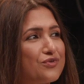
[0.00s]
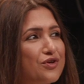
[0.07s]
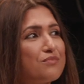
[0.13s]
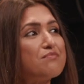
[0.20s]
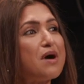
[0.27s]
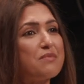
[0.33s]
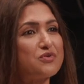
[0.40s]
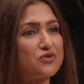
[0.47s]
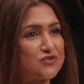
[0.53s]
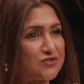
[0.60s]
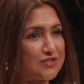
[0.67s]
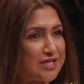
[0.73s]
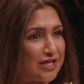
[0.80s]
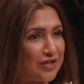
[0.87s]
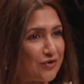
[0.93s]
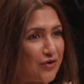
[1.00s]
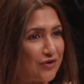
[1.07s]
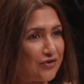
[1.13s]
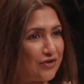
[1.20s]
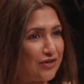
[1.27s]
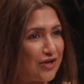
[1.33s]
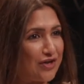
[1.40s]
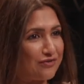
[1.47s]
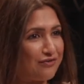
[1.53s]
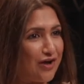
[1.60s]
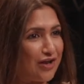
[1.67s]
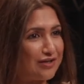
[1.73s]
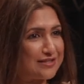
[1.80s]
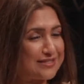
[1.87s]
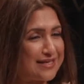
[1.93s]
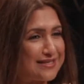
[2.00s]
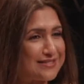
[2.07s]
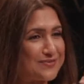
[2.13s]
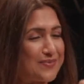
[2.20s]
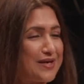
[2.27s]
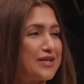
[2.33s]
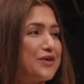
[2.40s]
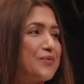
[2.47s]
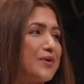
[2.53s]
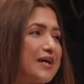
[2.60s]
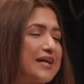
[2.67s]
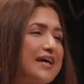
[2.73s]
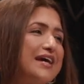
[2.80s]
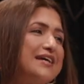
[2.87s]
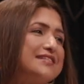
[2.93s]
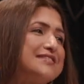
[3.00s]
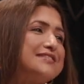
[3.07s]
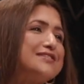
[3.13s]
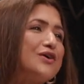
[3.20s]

your mum used to take you on a lot of holidays when you were kids.